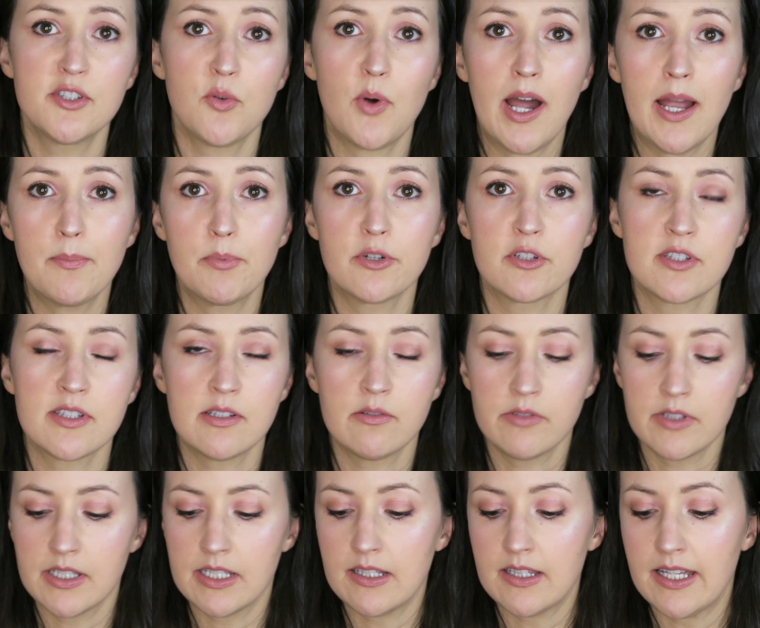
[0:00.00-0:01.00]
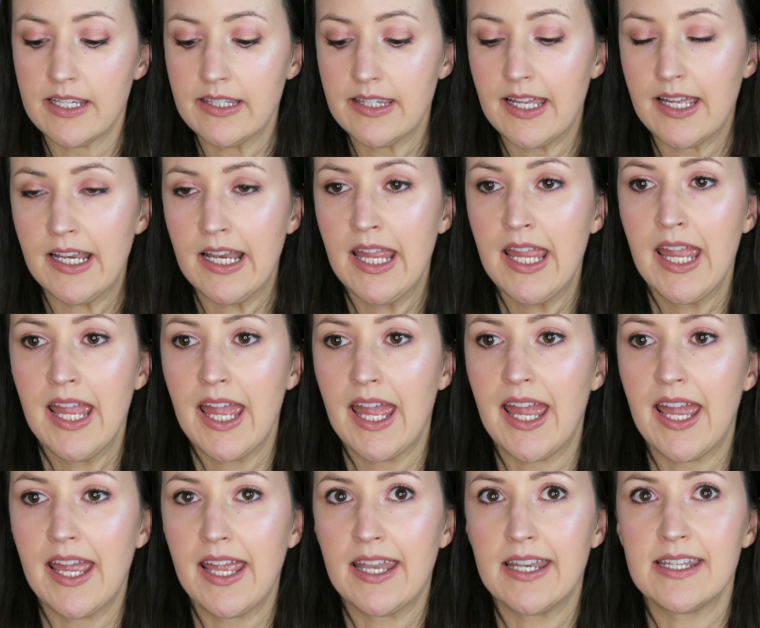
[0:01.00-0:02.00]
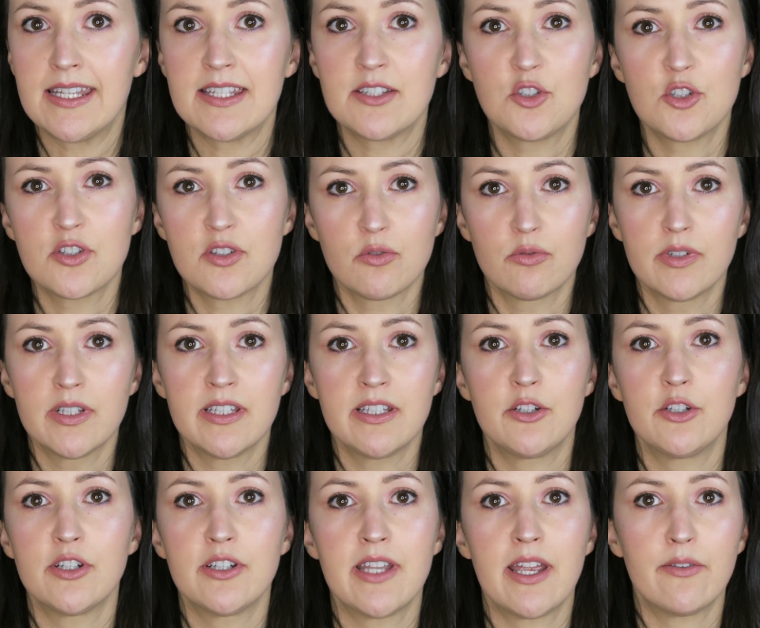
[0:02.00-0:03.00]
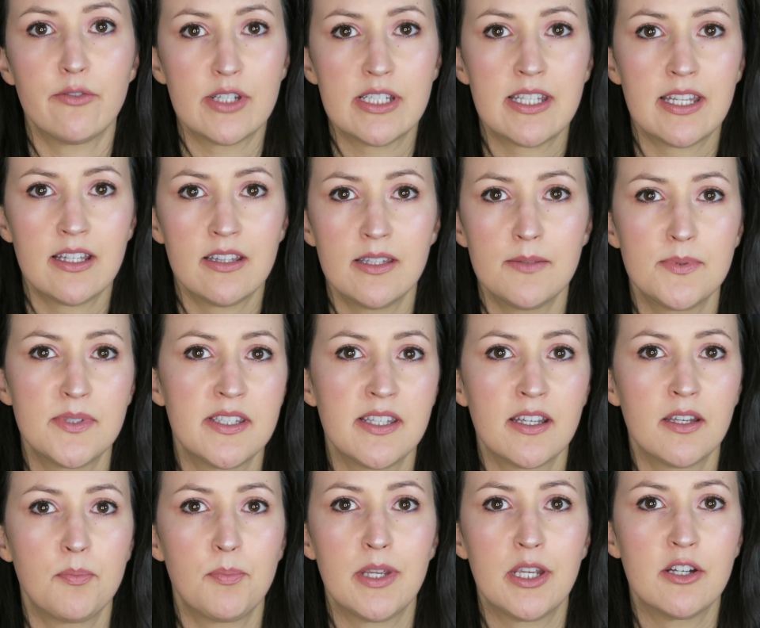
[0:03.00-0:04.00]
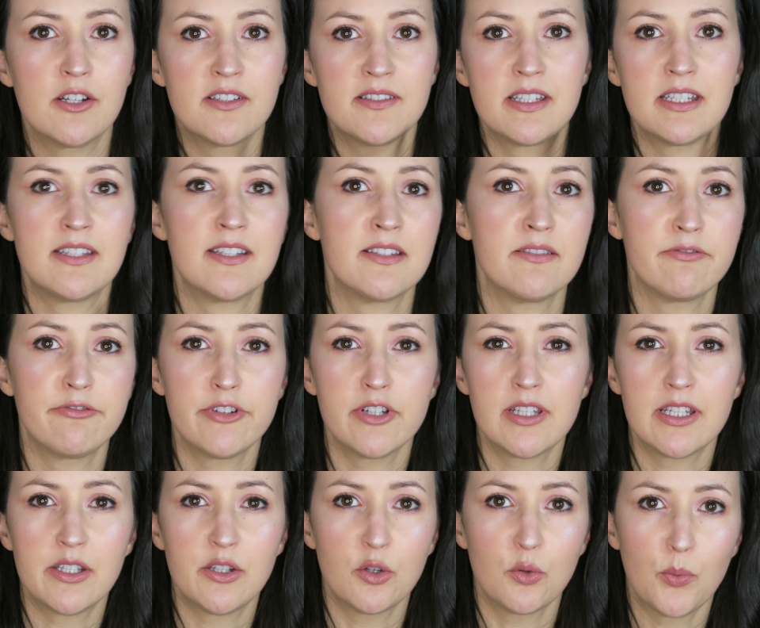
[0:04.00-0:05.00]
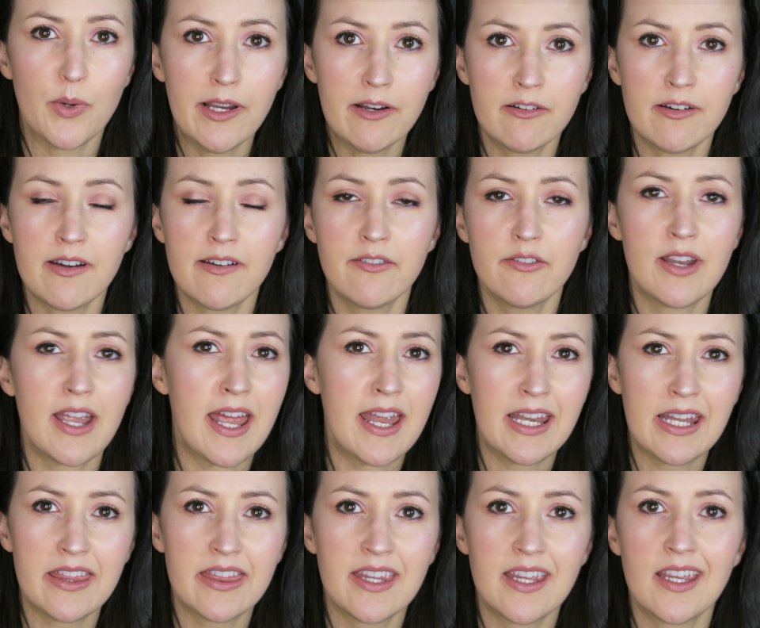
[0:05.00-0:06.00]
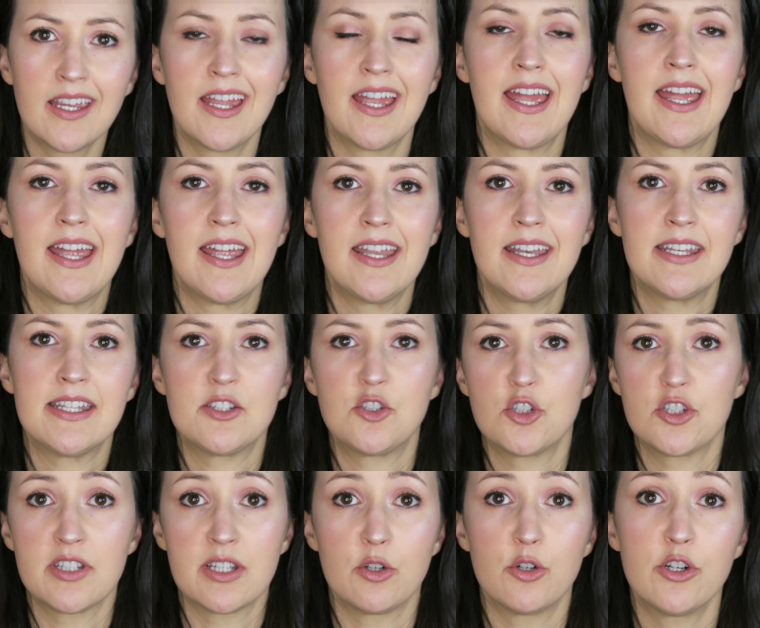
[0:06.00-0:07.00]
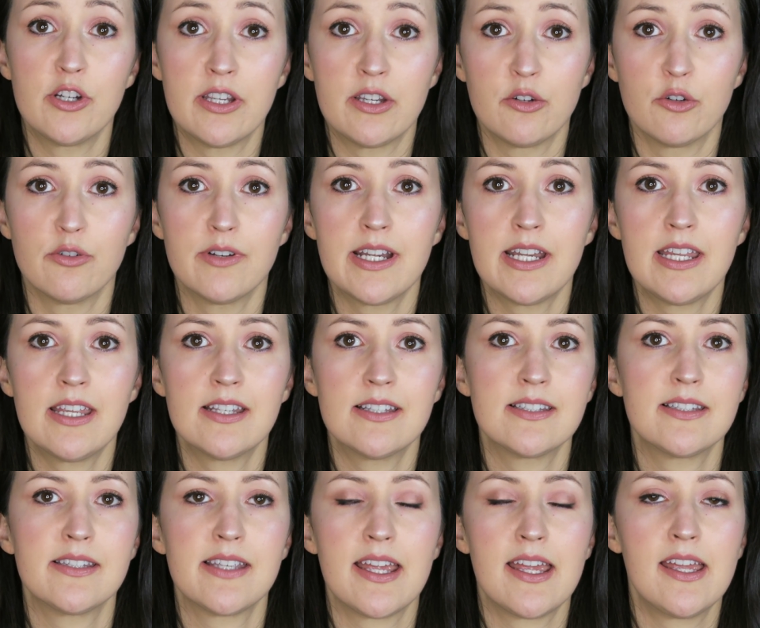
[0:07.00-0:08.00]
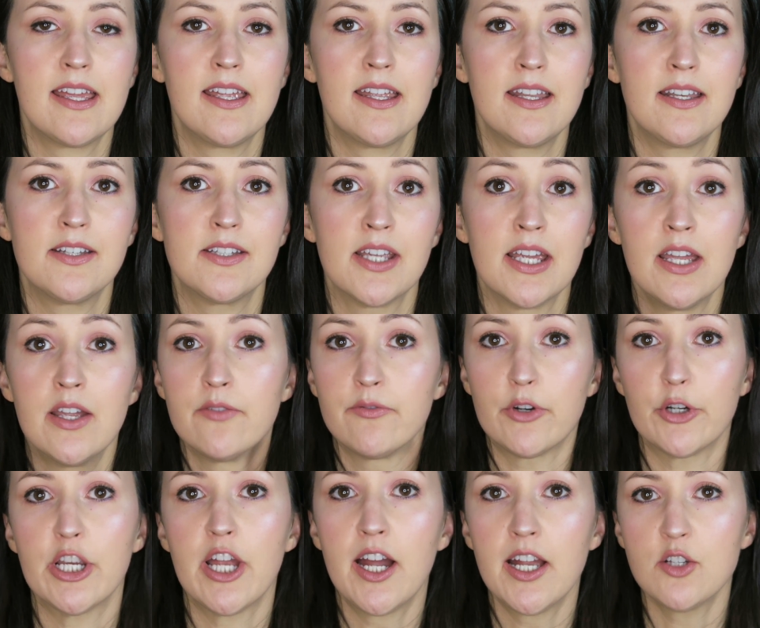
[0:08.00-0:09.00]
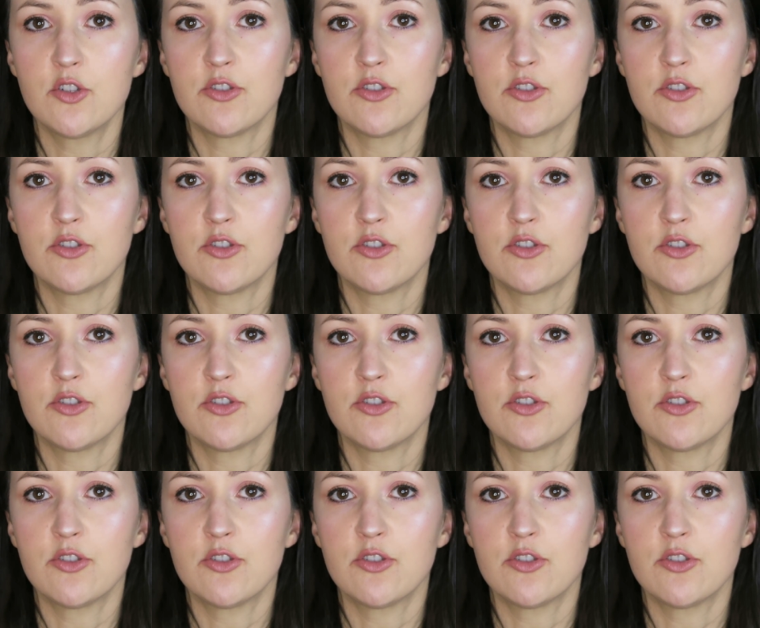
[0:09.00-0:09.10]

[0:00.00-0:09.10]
So I personally really like that, and it's just a really good everyday lipstick because it doesn't feel like you're wearing anything, and it's just good ingredients and very